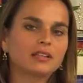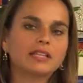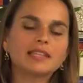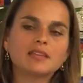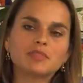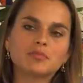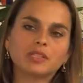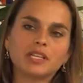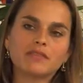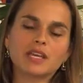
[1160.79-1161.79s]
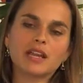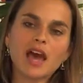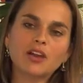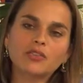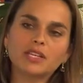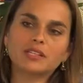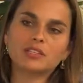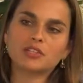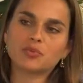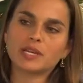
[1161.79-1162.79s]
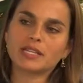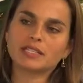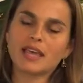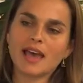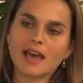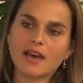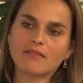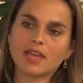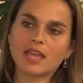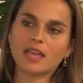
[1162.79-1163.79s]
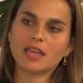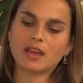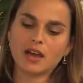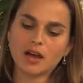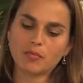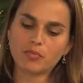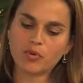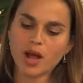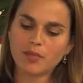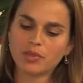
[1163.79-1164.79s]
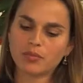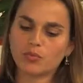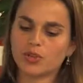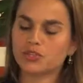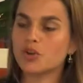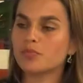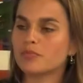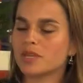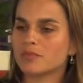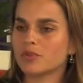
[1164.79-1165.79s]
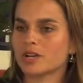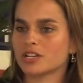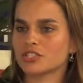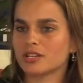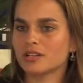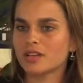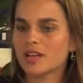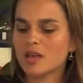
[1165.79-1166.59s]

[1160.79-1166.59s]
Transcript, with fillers: led them to believe that not only did the twins have a um, problem with dopamine production,